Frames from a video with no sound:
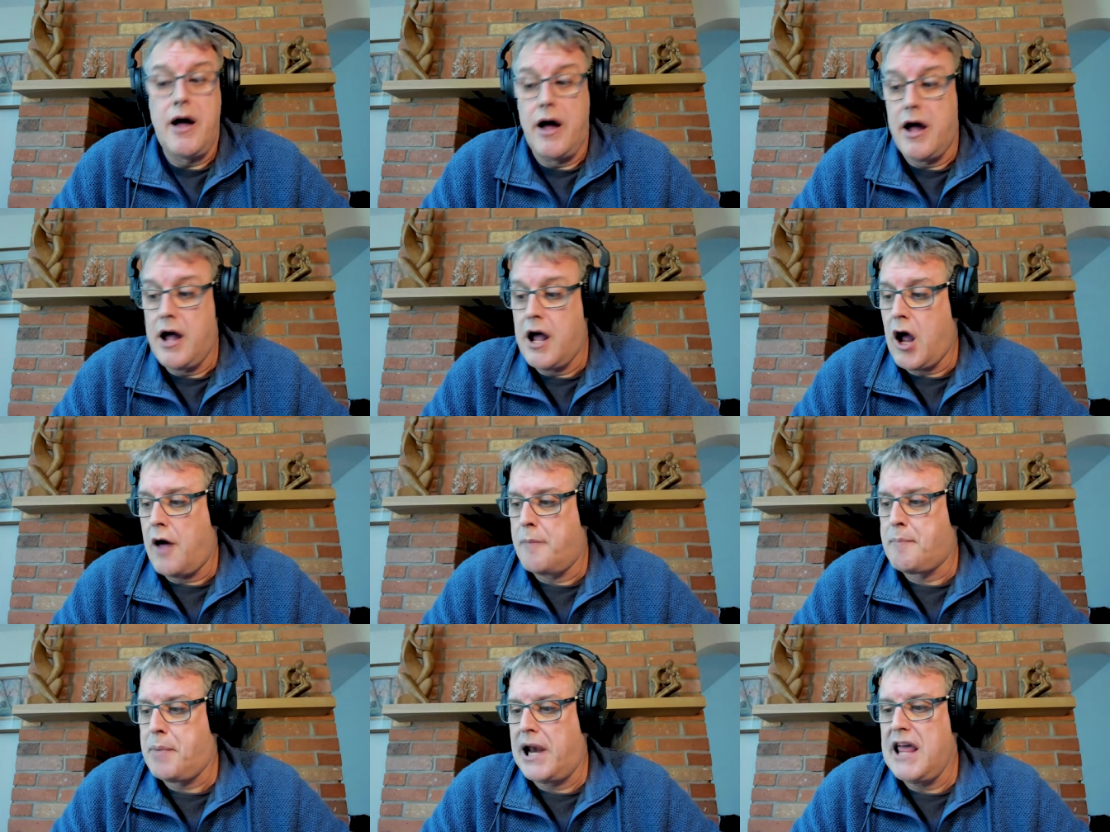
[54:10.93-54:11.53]

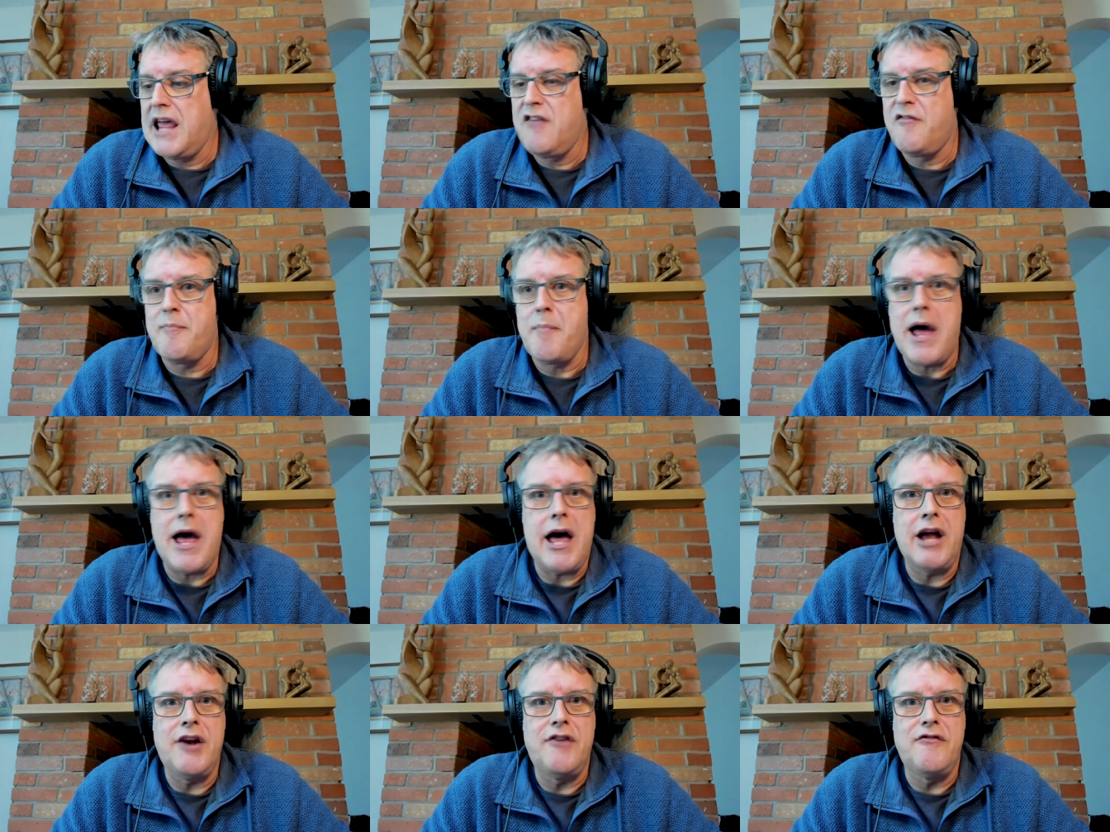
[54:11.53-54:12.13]
Uh, I believe
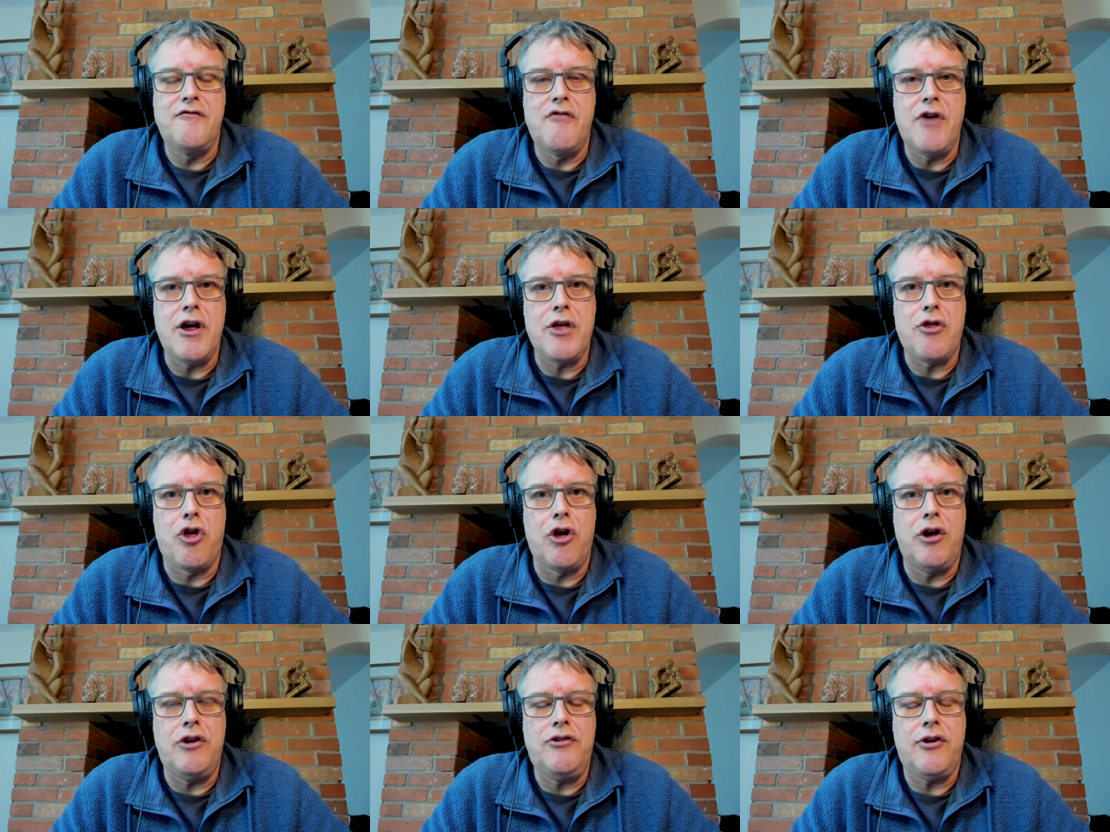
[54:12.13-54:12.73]
Matt and
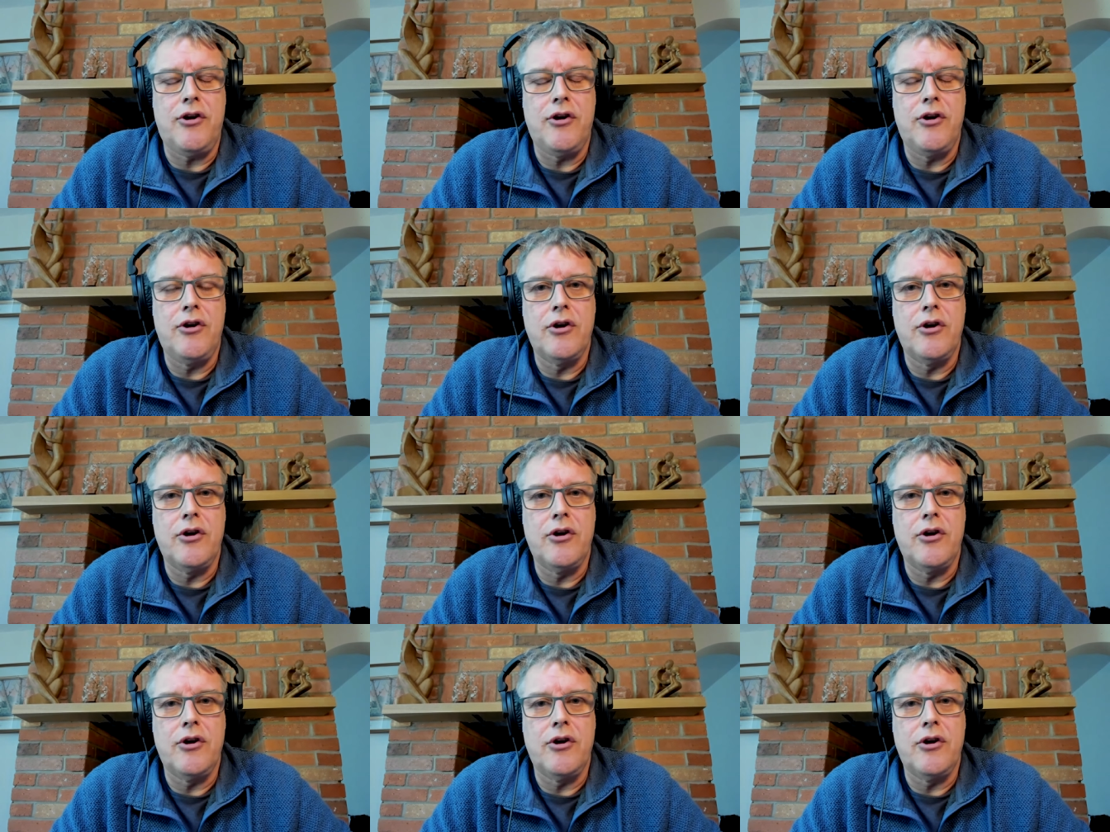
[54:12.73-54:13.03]
Richard